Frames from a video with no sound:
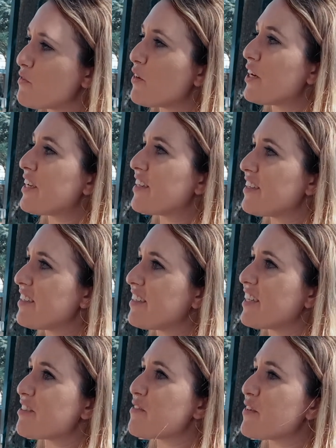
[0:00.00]
Very good.
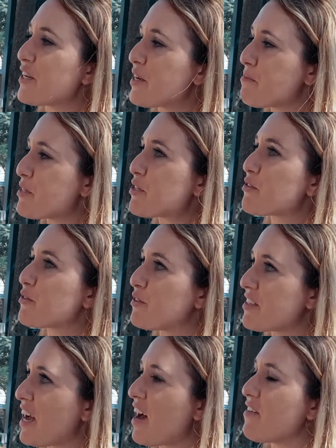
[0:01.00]
That's a very ambitious
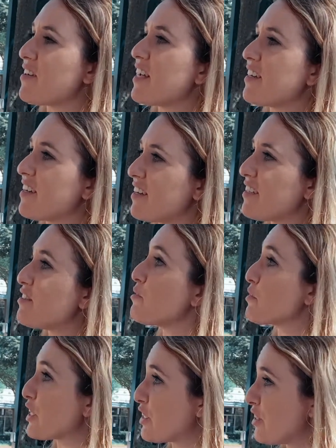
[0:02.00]
goal to have, and it
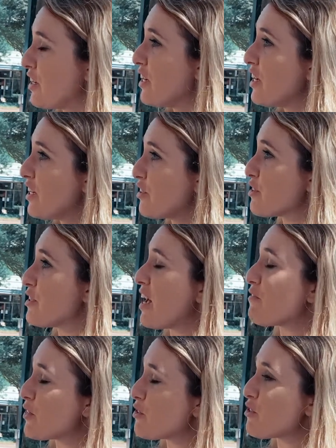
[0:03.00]
seems like your
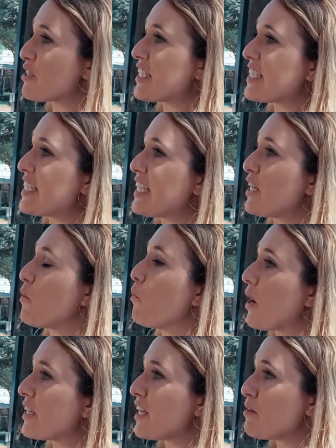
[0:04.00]
efforts are succeeding.
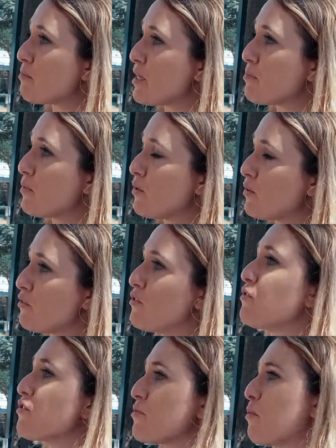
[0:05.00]
What can people
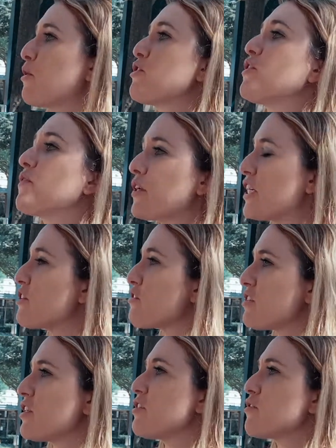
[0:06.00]
do to support you if they're
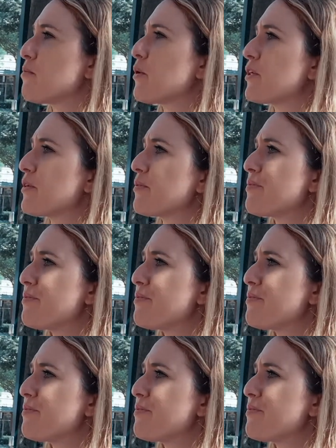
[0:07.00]
interested to support you?